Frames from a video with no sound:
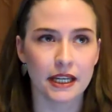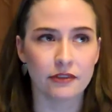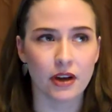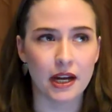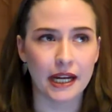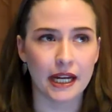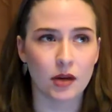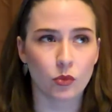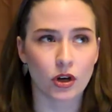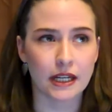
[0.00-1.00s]
if I
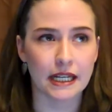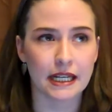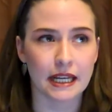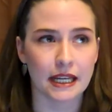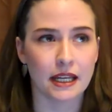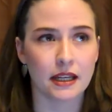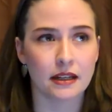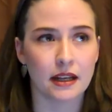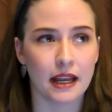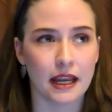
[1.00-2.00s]
am working
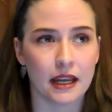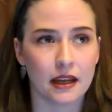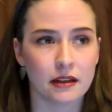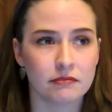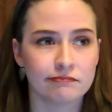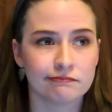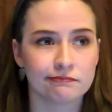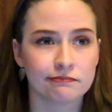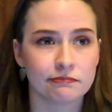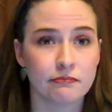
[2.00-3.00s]
in a
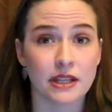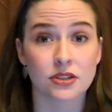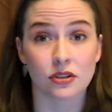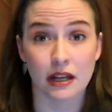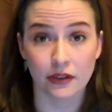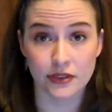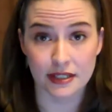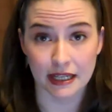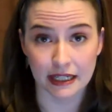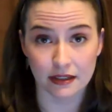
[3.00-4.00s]
mental health
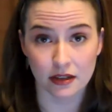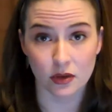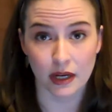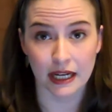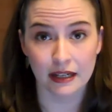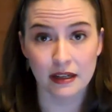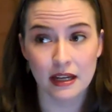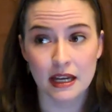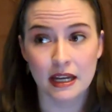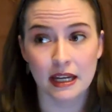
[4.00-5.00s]
setting, okay,
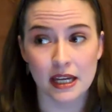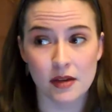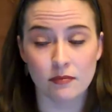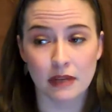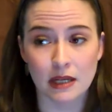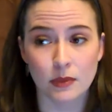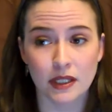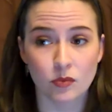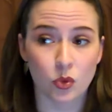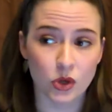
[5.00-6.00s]
it may
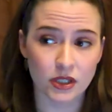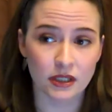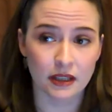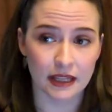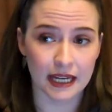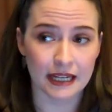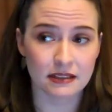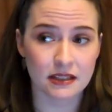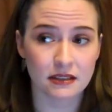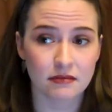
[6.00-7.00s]
be important
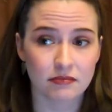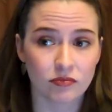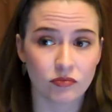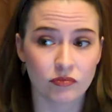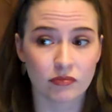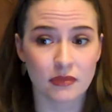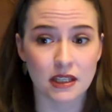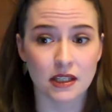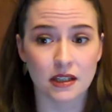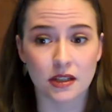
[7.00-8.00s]
that
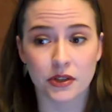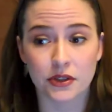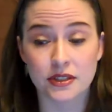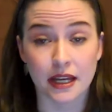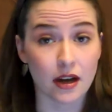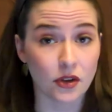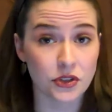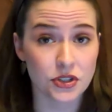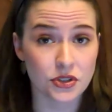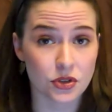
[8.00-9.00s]
the
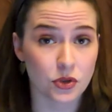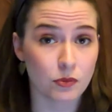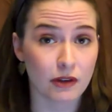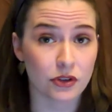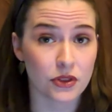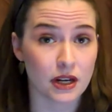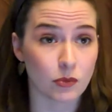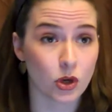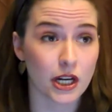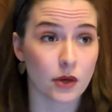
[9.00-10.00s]
psychologist or whomever that
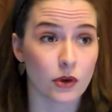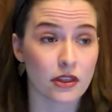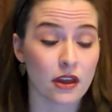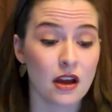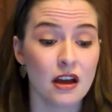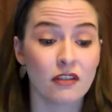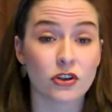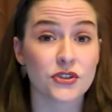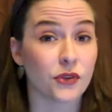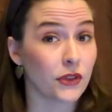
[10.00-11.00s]
I'm working with,
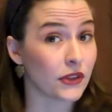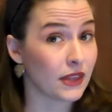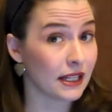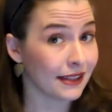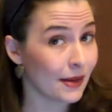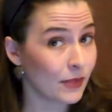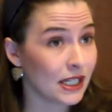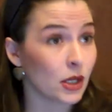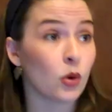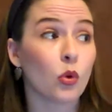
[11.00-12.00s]
first of all, that they let
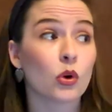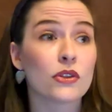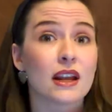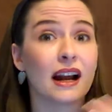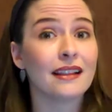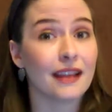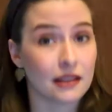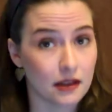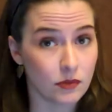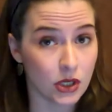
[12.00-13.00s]
me know, or that I
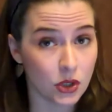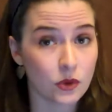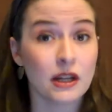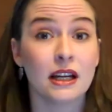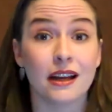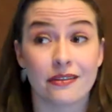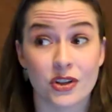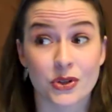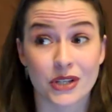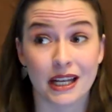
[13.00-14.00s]
let them know, if
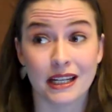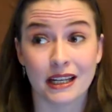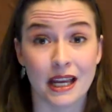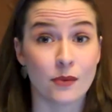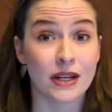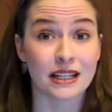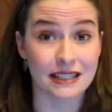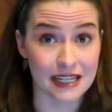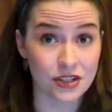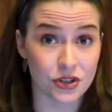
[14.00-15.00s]
there's any
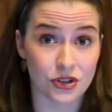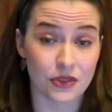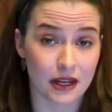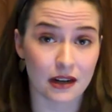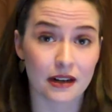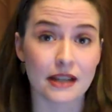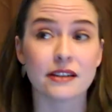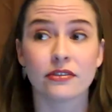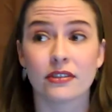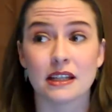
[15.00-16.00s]
imminent danger there.
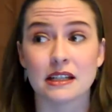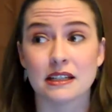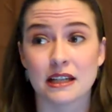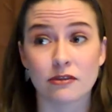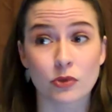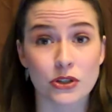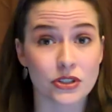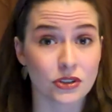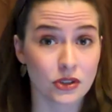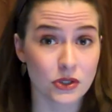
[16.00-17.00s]
If the deaf
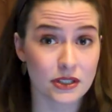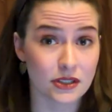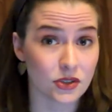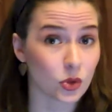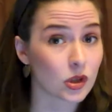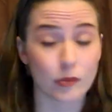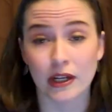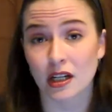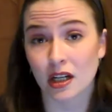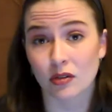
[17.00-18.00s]
person looks as though they're
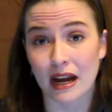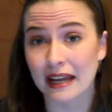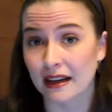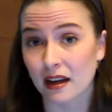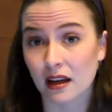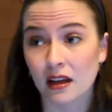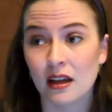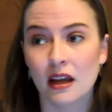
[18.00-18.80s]
being erratic,